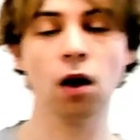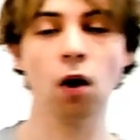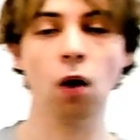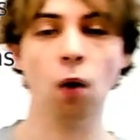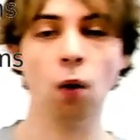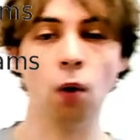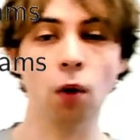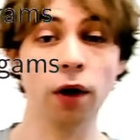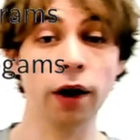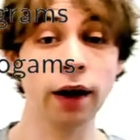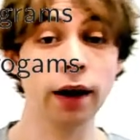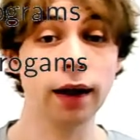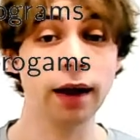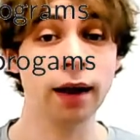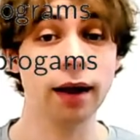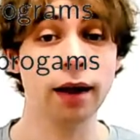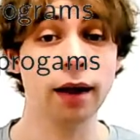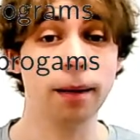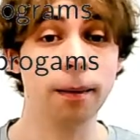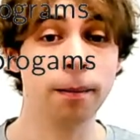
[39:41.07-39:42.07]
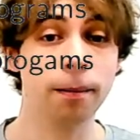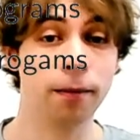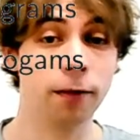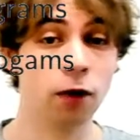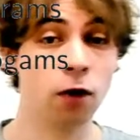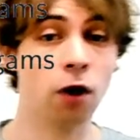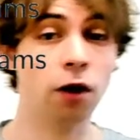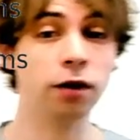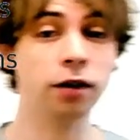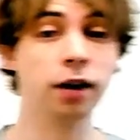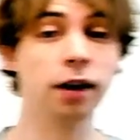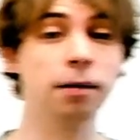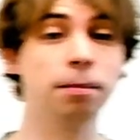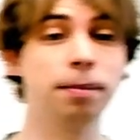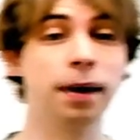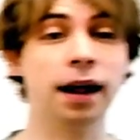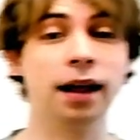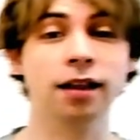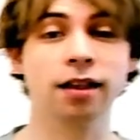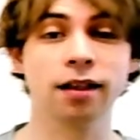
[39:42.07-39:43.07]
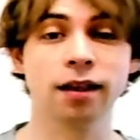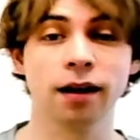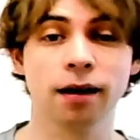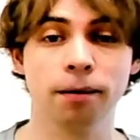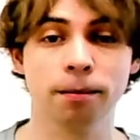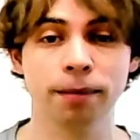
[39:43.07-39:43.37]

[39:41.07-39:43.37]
Or content-based